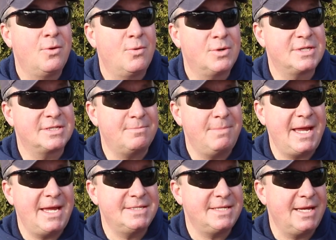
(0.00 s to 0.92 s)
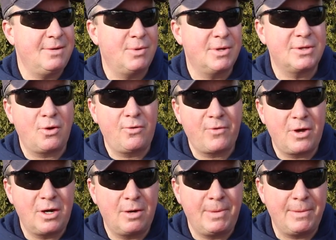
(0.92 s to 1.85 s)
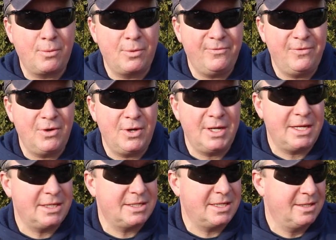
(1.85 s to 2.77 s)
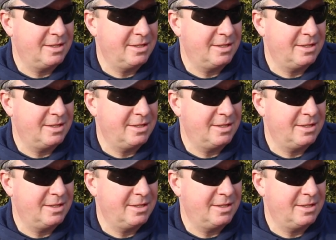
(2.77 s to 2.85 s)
which is amazing, with over 100 people reviewing it.